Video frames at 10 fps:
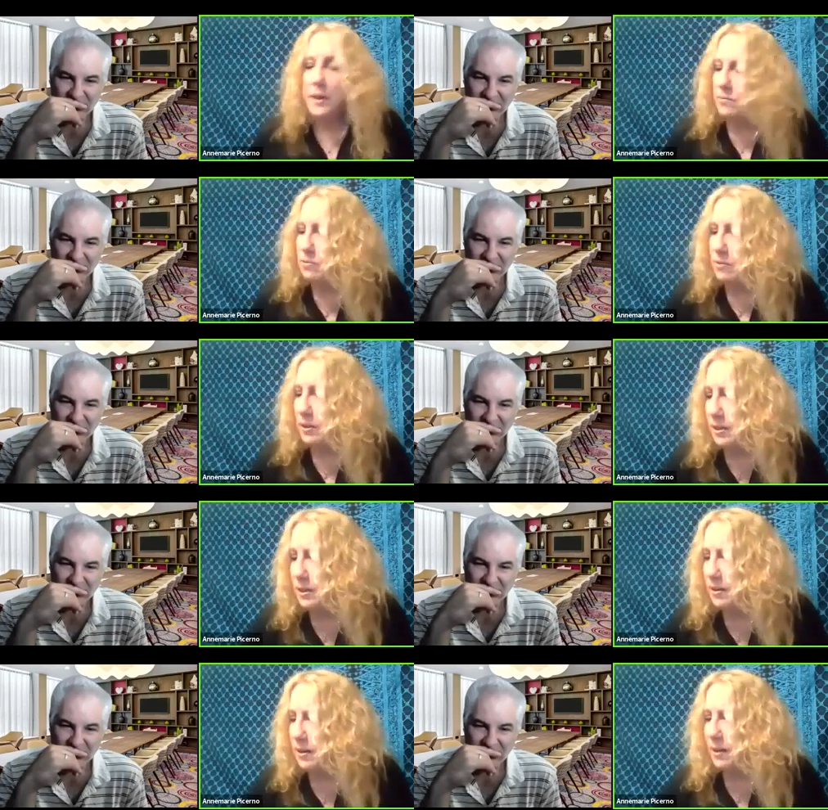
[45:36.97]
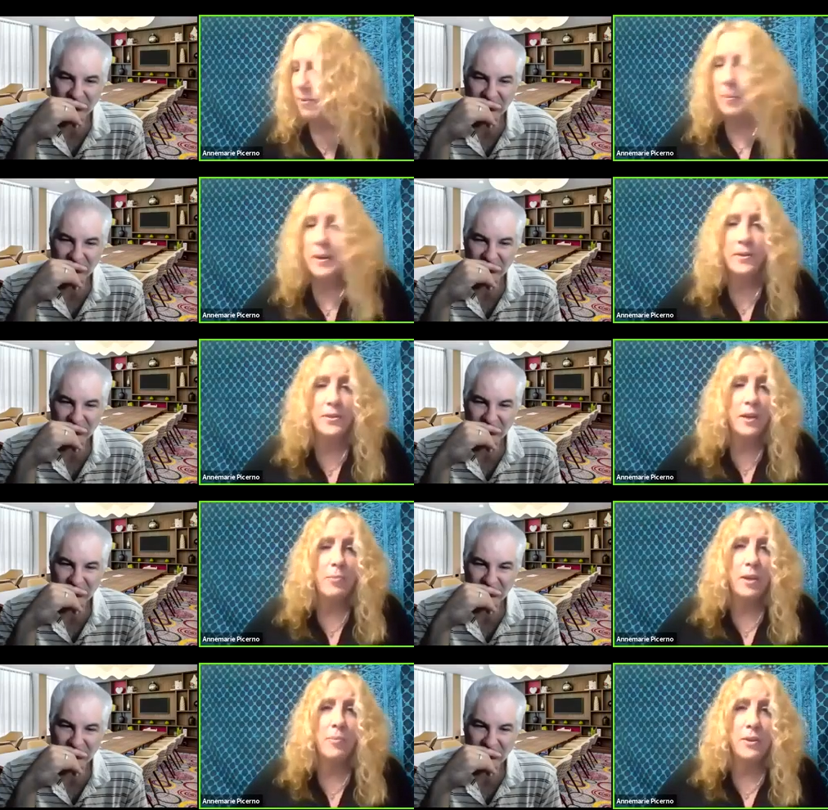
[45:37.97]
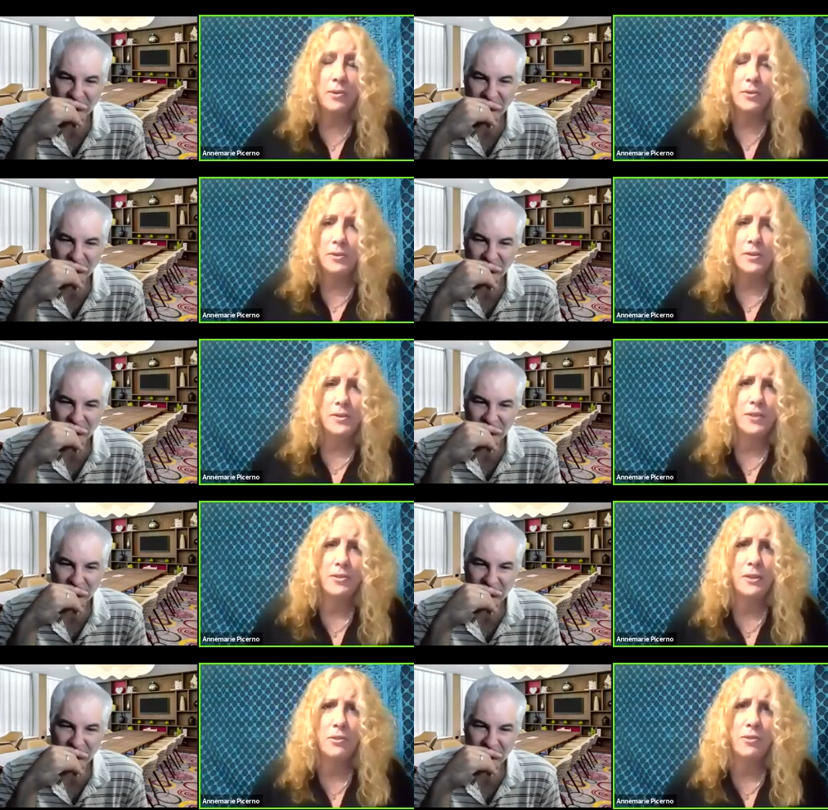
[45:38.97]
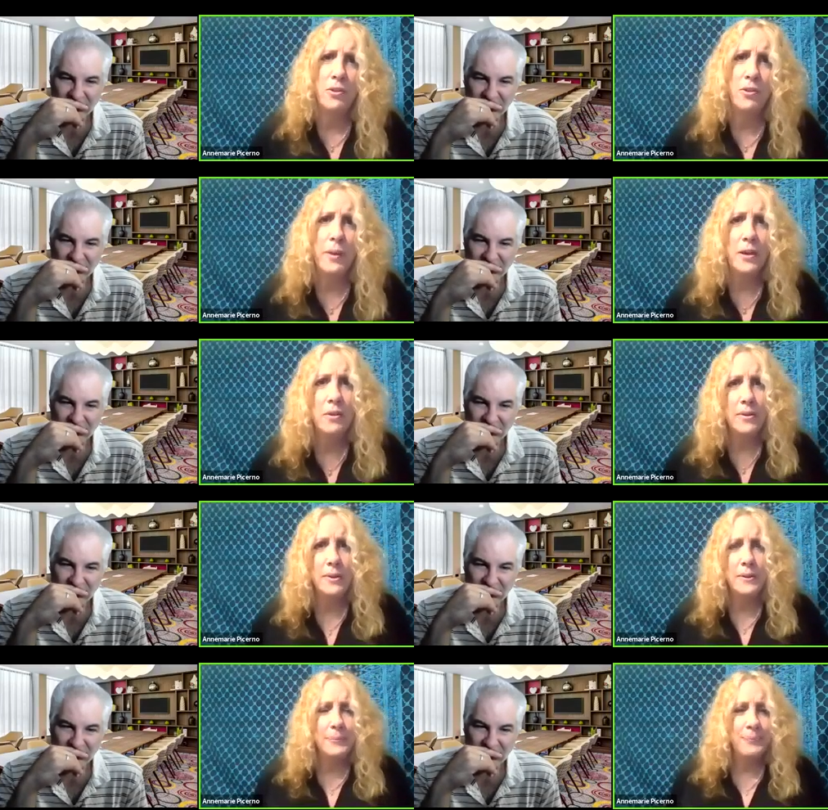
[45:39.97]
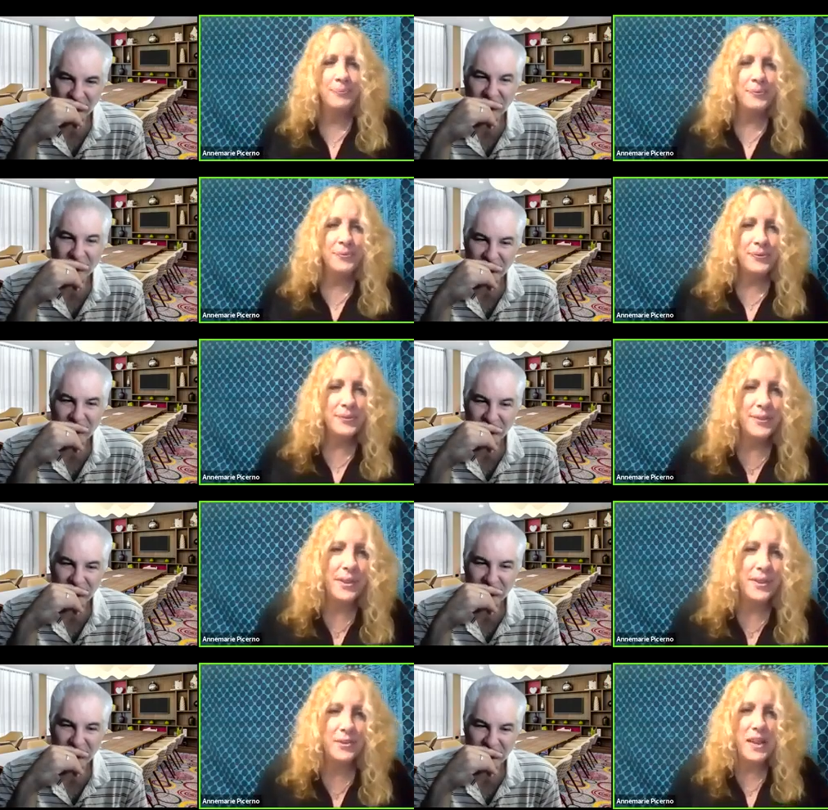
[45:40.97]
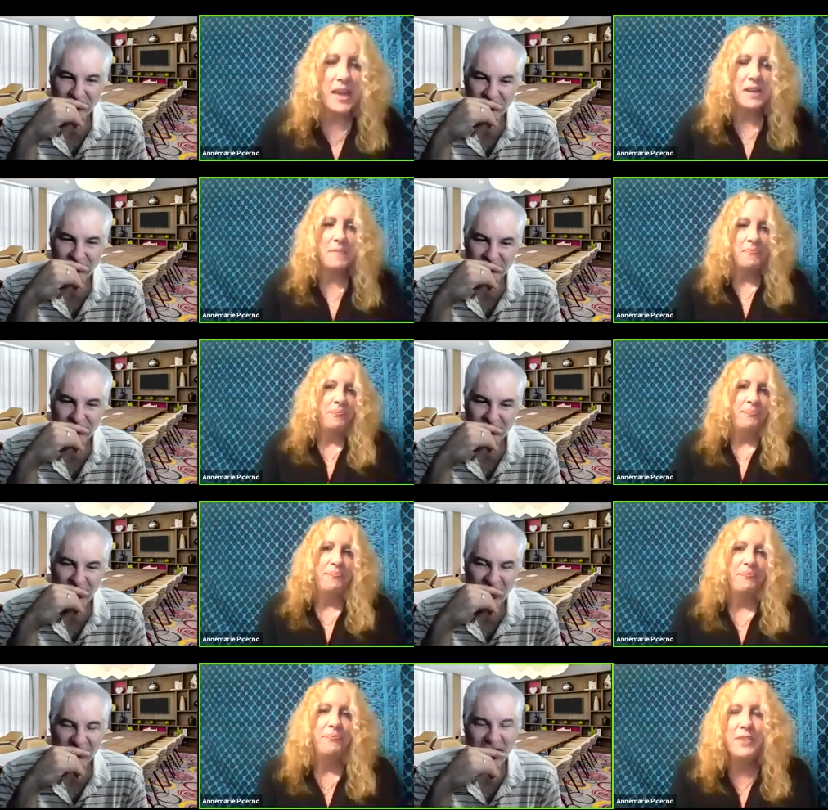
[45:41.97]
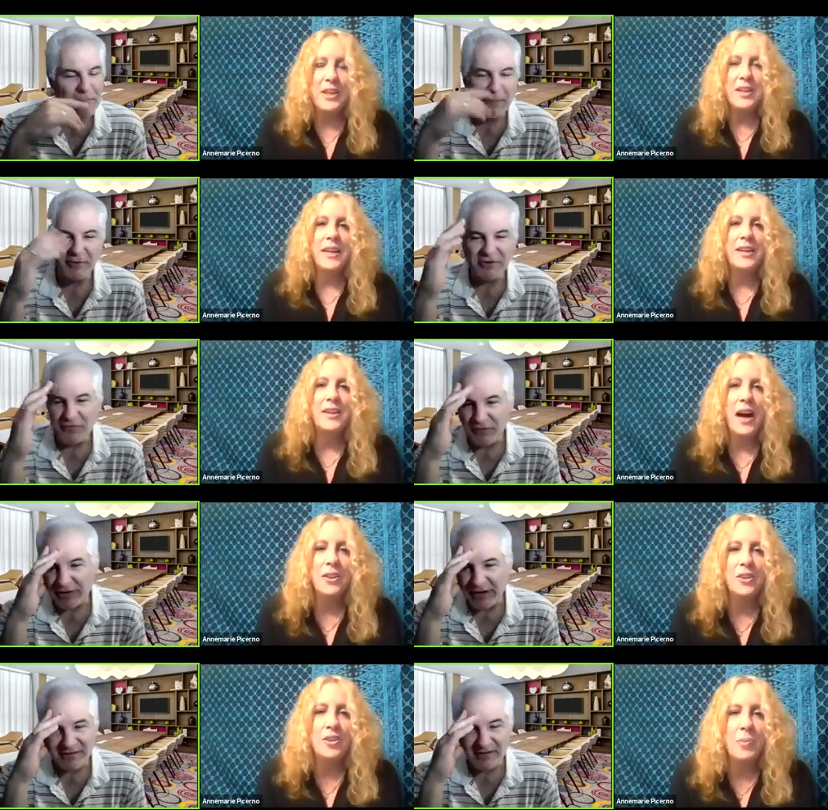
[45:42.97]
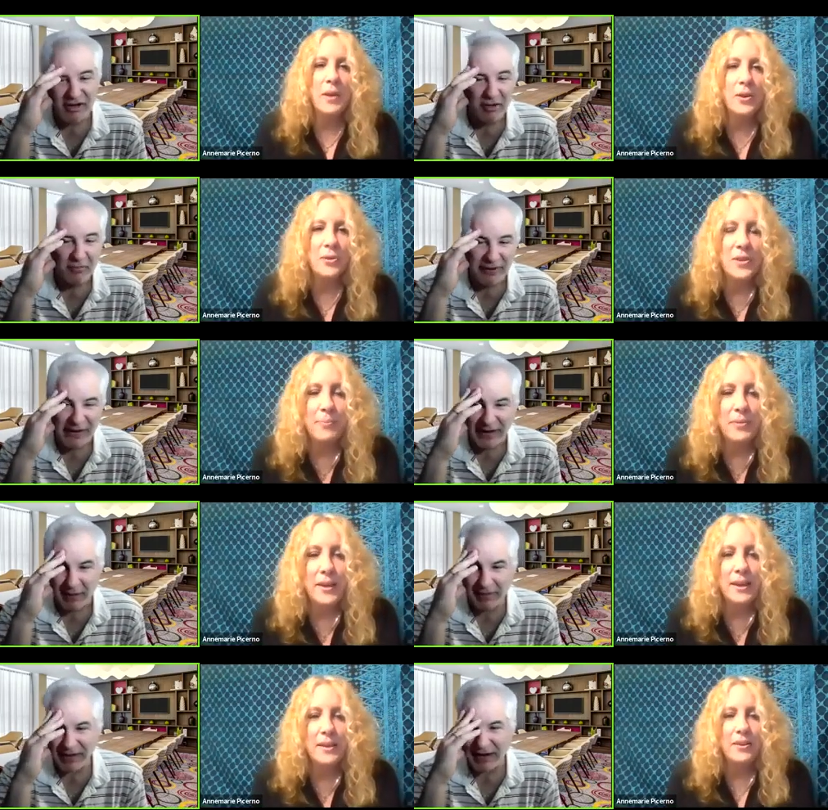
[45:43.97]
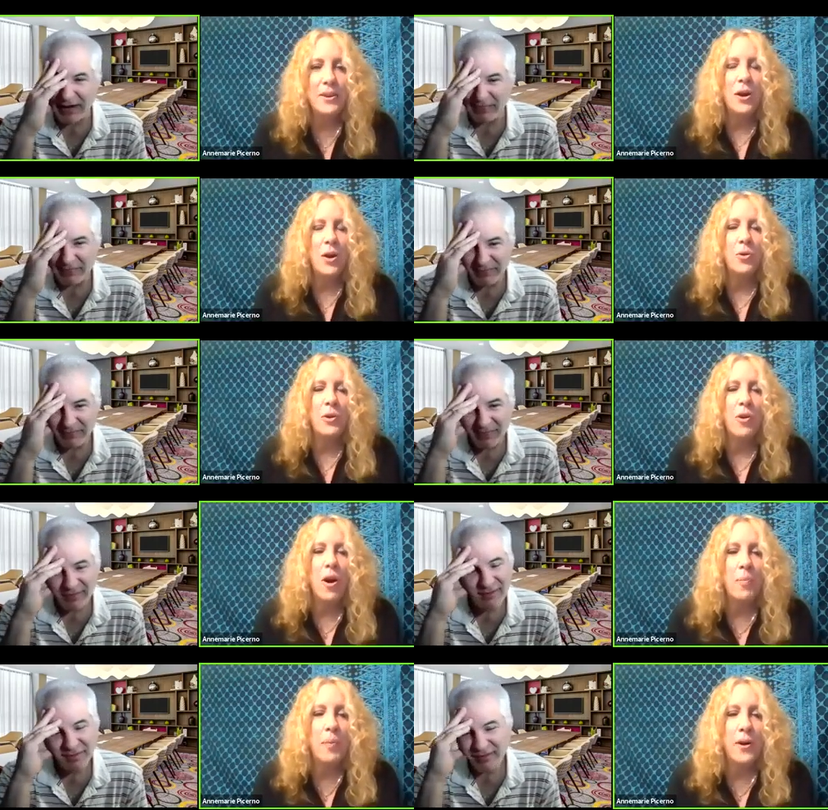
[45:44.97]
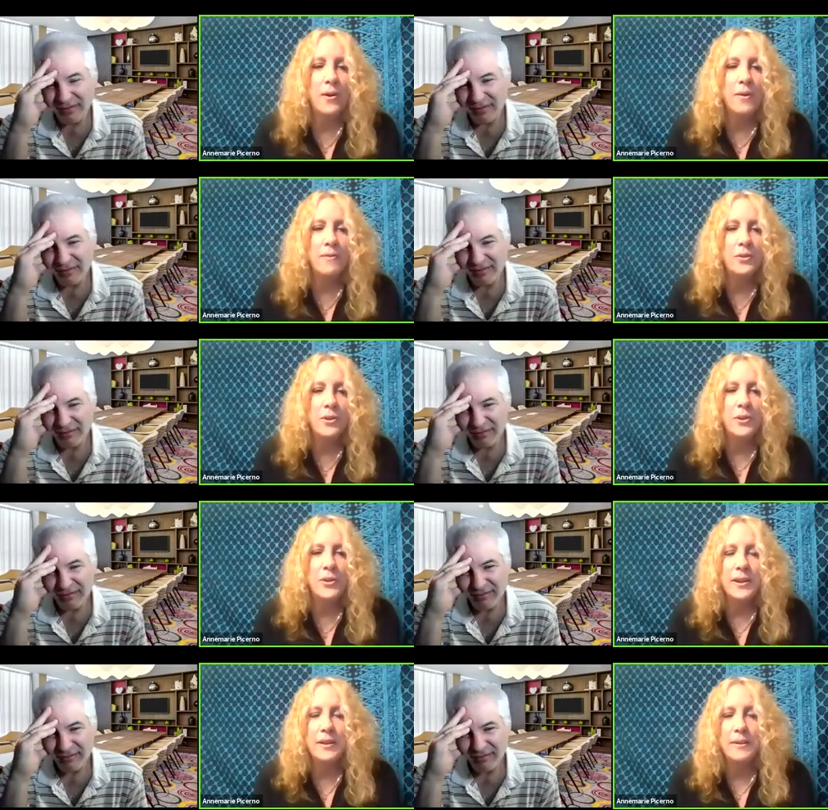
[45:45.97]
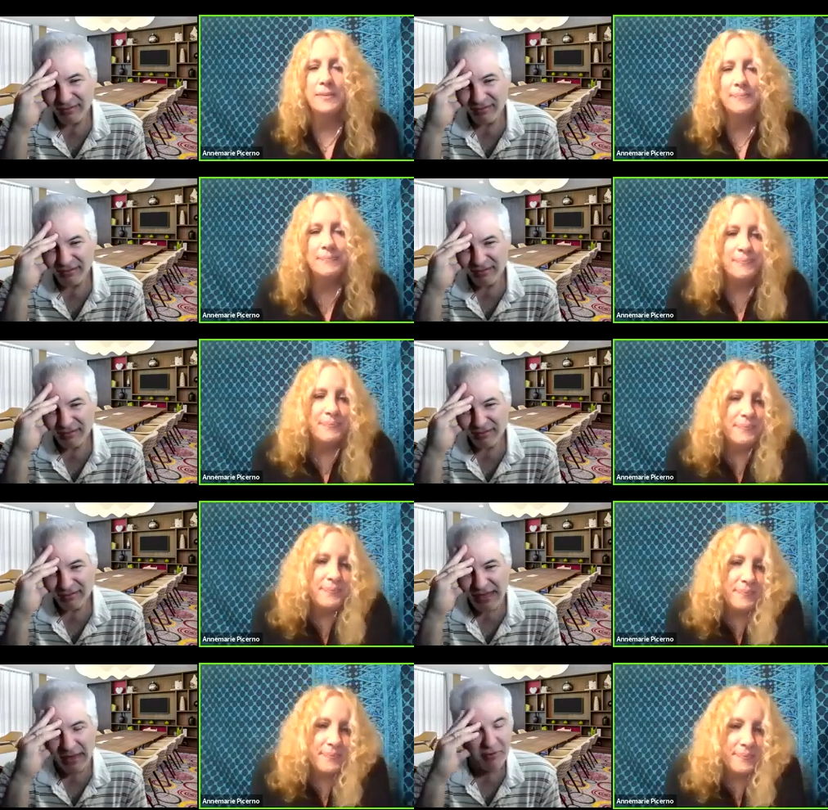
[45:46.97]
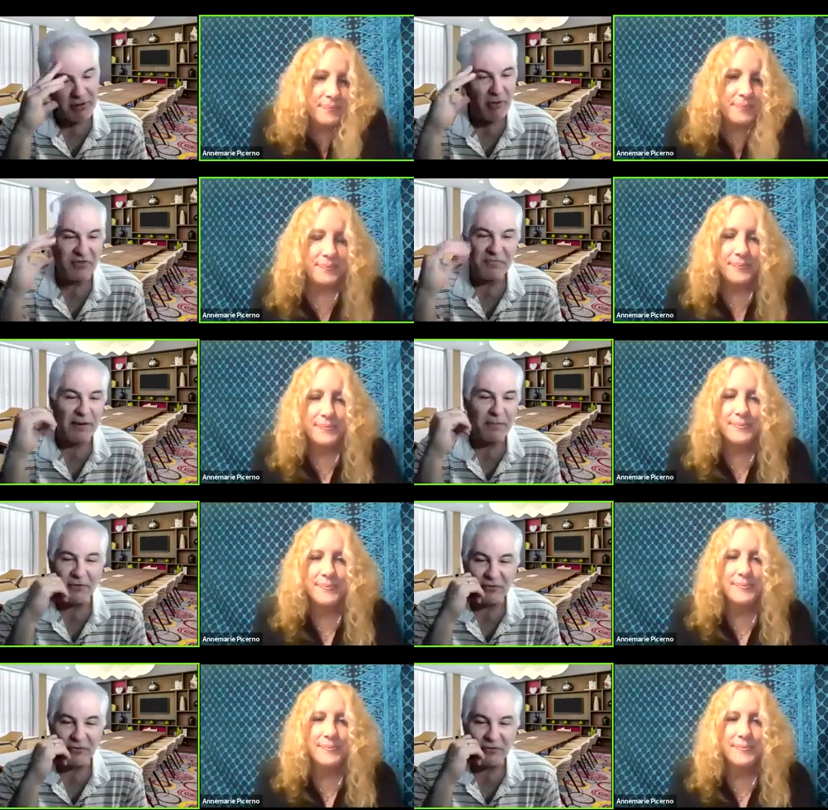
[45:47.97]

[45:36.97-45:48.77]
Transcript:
Speaker 1: And really, everybody's going to be in my circle unless they screwed me over, unless they
Speaker 2: some people do forget to know, but I, I mean, you
Speaker 1: know, they're all part of the journey.
Speaker 2: Yeah, Marie, most people